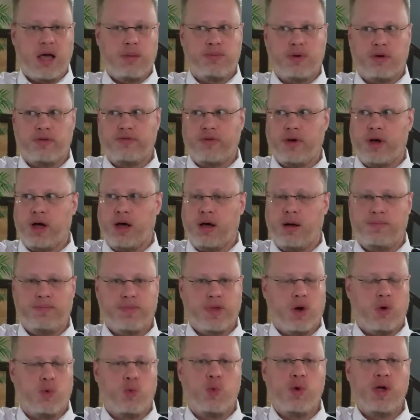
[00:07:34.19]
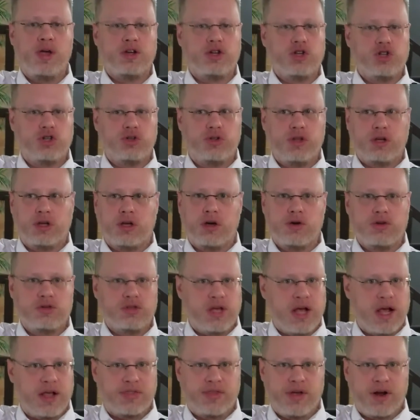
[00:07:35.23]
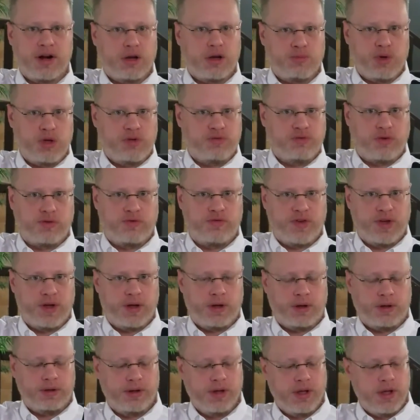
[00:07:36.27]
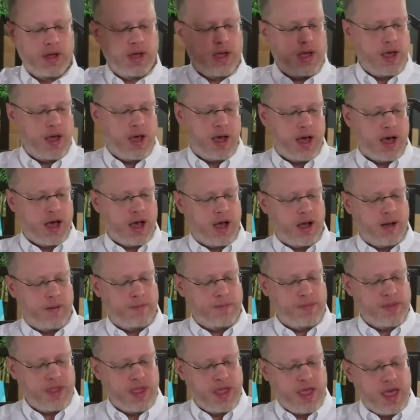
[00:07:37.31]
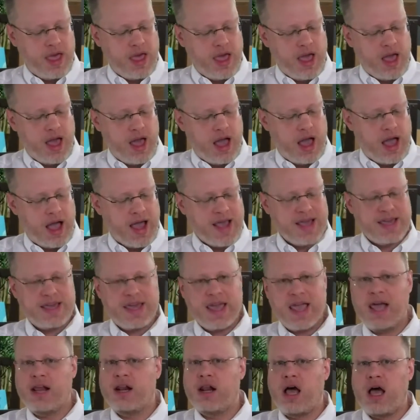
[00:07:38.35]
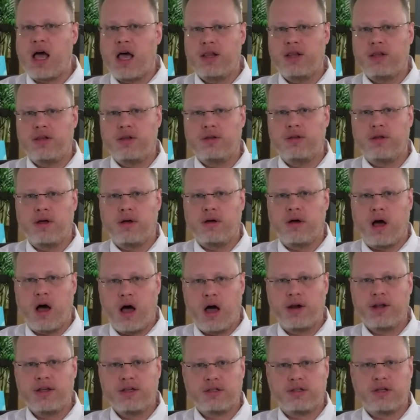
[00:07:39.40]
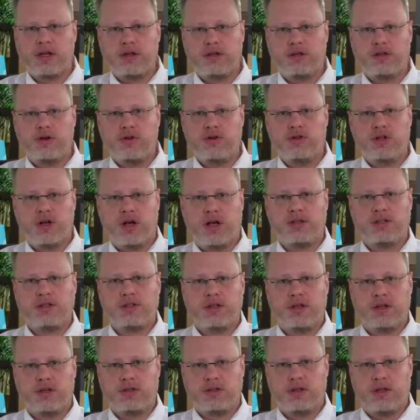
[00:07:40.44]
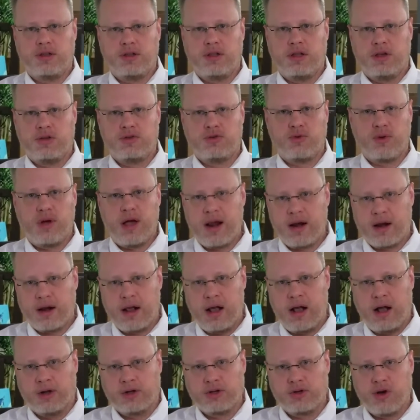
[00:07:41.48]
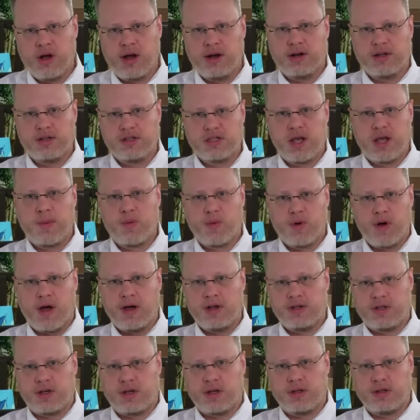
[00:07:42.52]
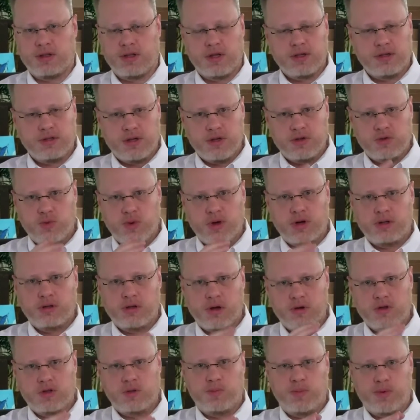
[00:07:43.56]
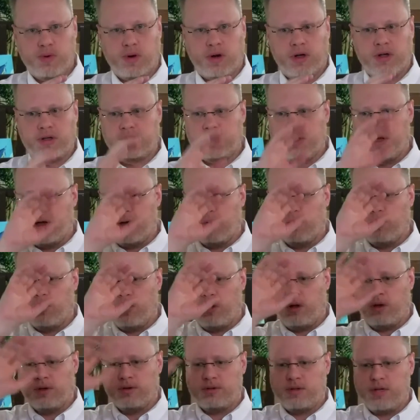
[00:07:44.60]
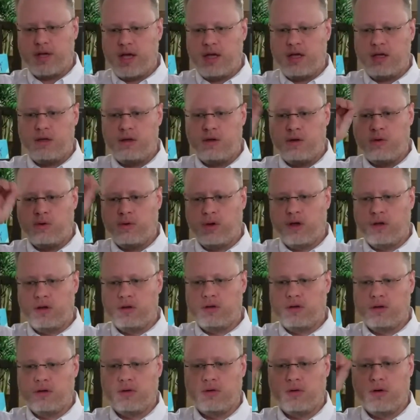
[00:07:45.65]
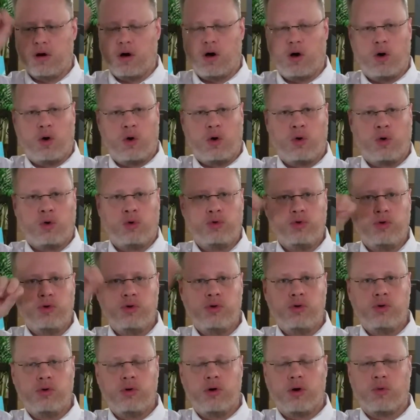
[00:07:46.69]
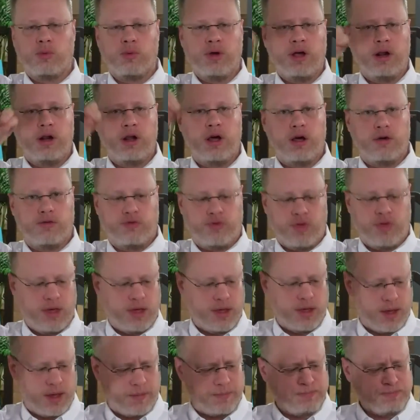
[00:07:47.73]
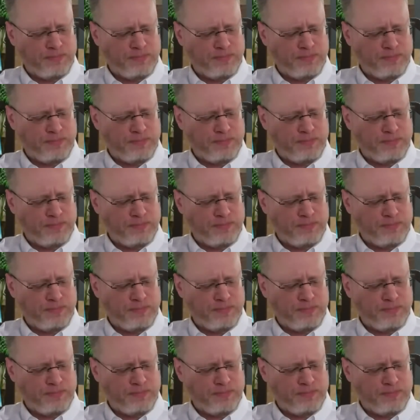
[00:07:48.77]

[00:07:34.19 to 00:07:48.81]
of a wish that goes out there to be fulfilled. I cannot honestly do justice to this right now trying to summarize it. This is one of those books that will take you into a whole new arena of thinking.